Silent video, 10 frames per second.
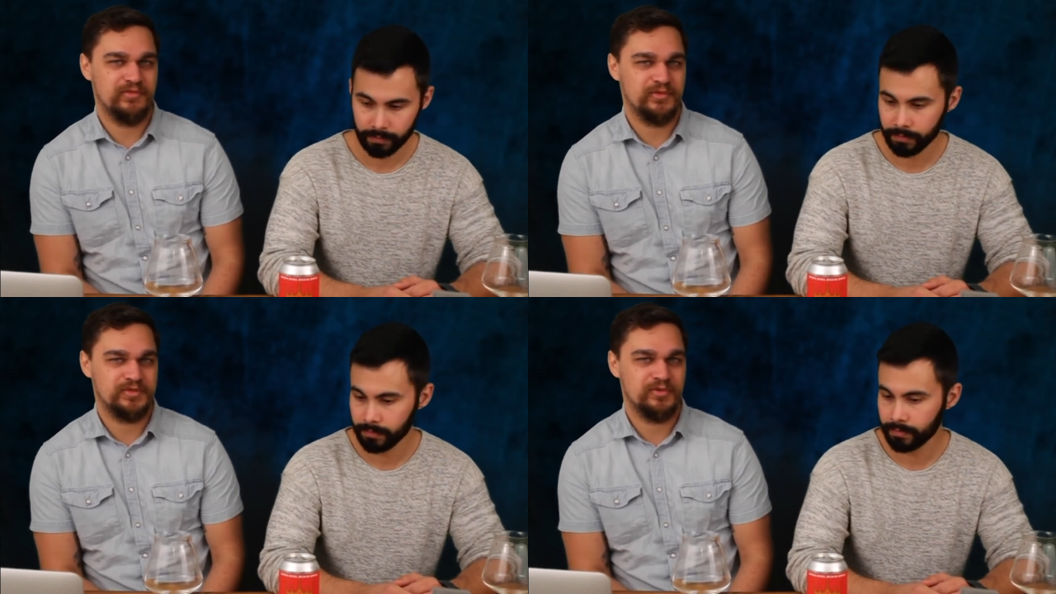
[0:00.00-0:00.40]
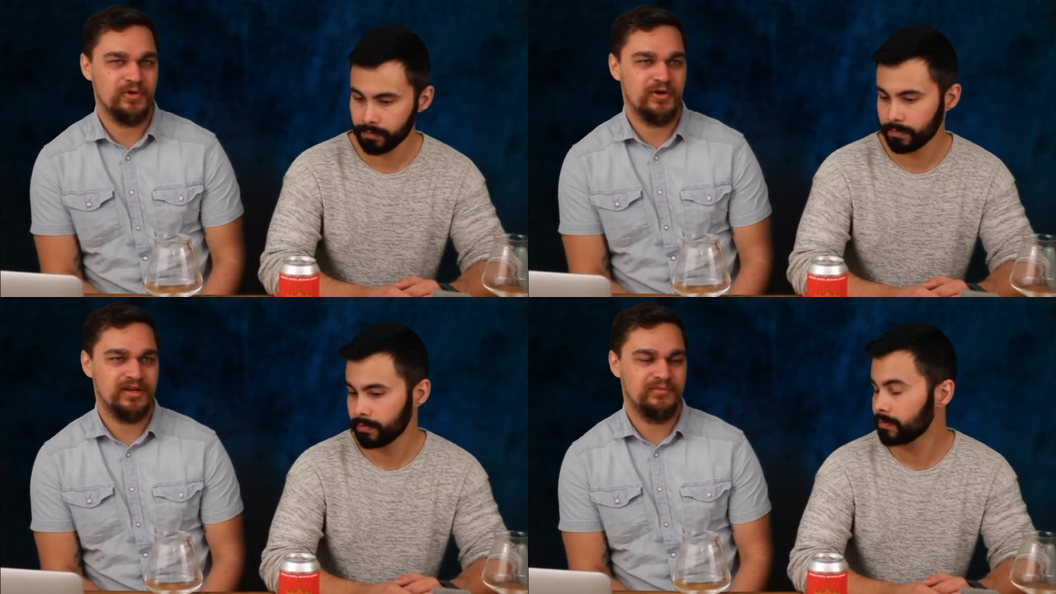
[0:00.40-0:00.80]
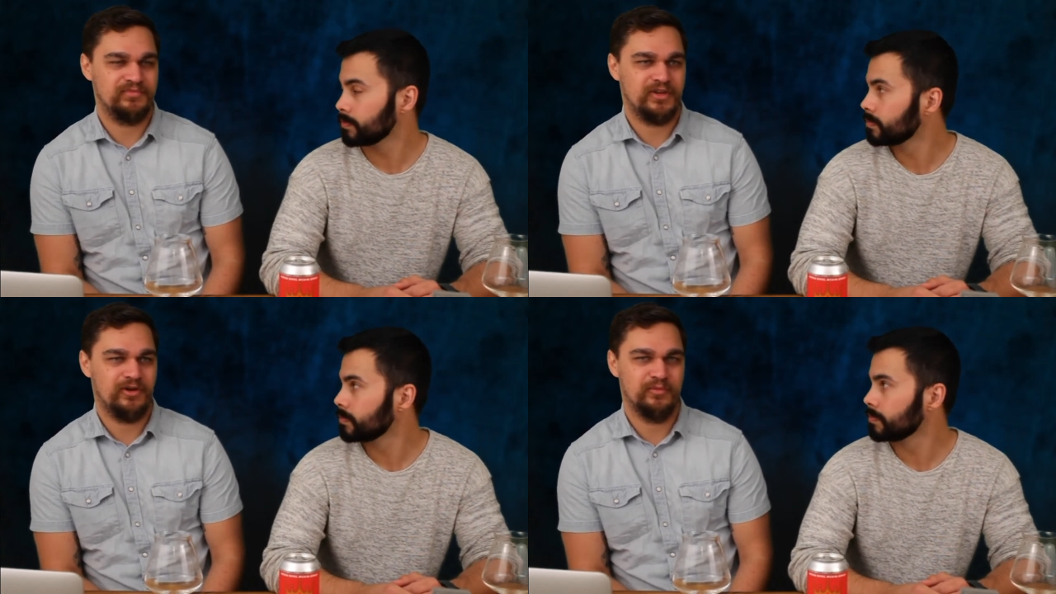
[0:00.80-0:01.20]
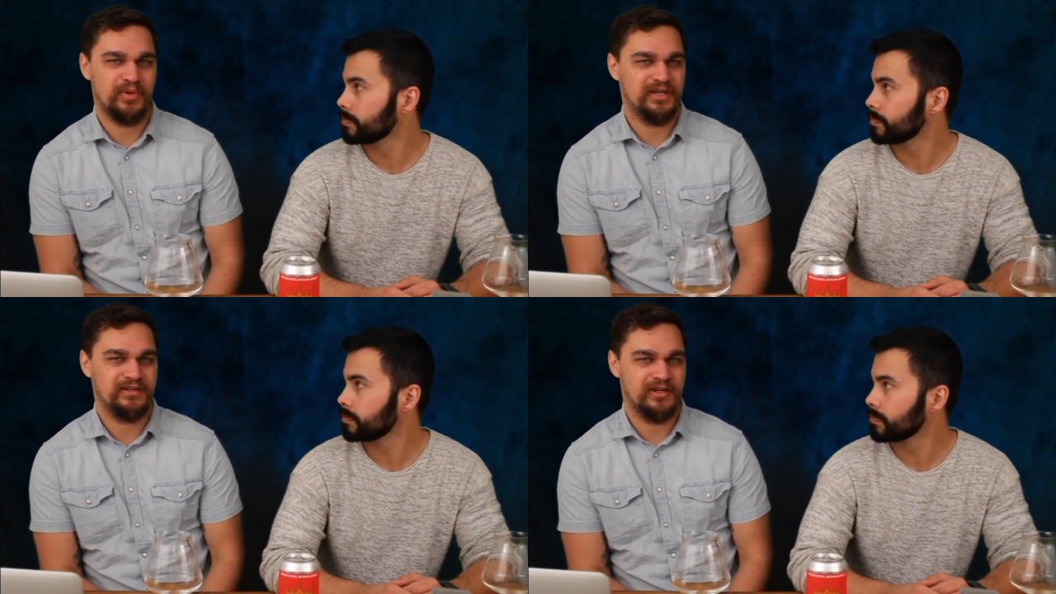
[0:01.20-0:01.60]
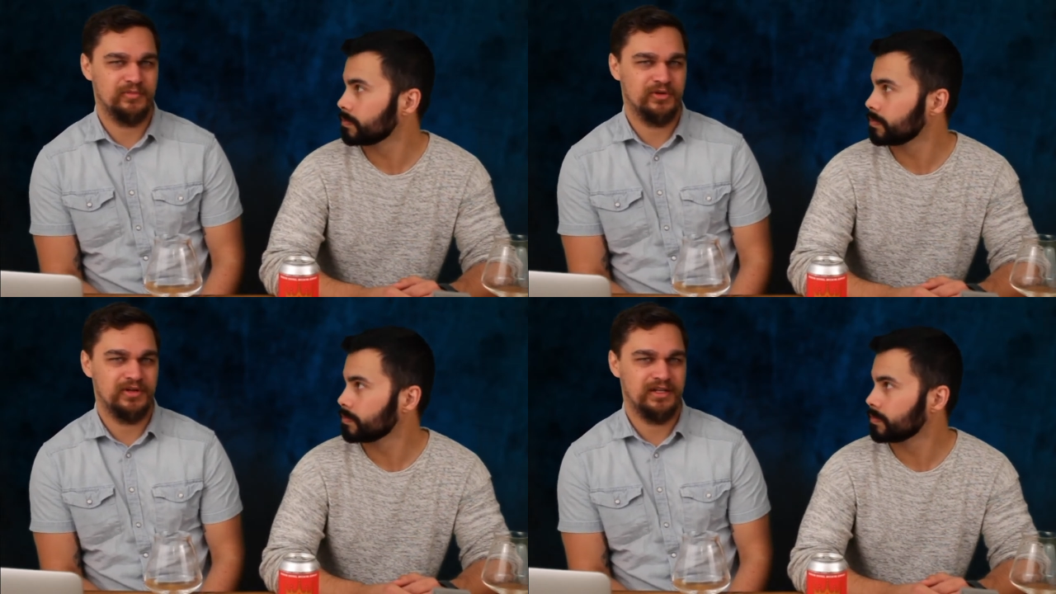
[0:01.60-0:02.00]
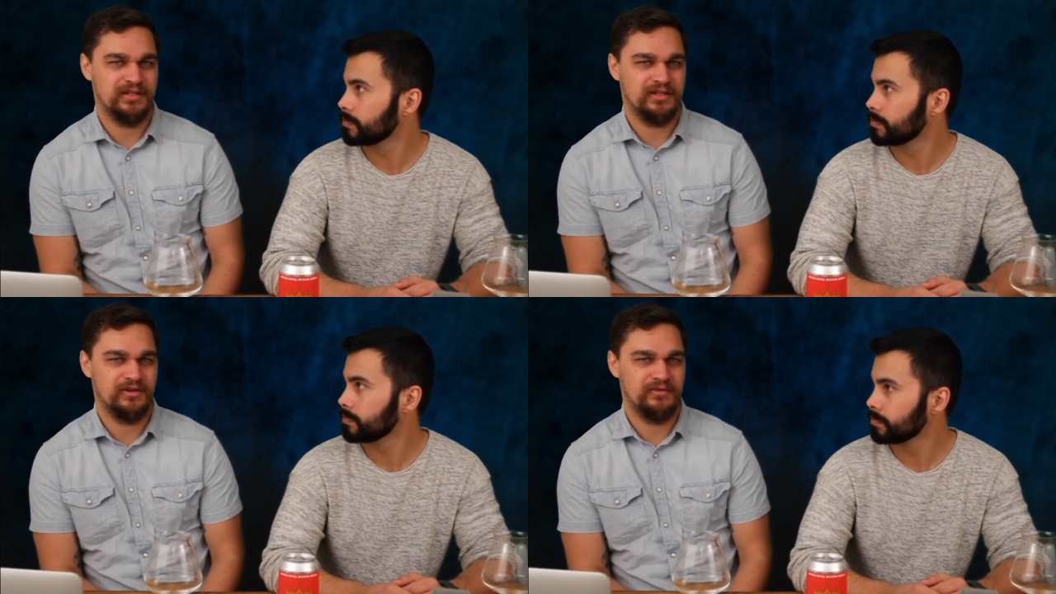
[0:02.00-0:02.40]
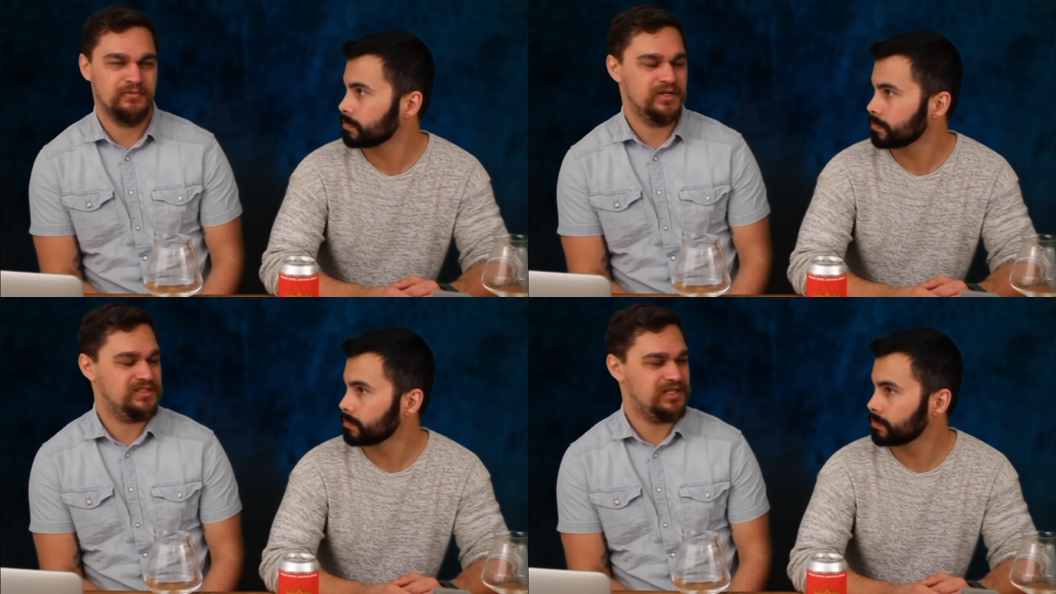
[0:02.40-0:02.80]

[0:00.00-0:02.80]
Speaker 1: from this brewery called Bike Dog Brewing, and they're in West